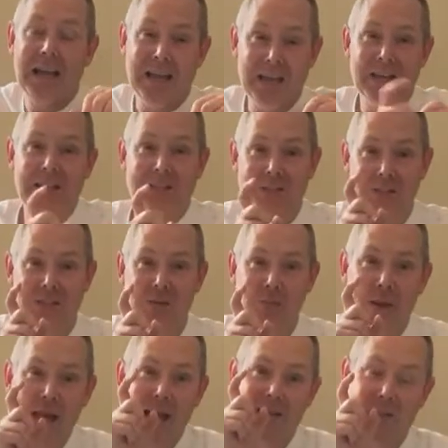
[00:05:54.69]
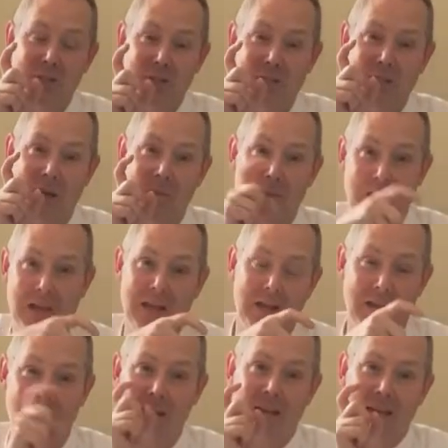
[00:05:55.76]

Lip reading: and you can just imagine something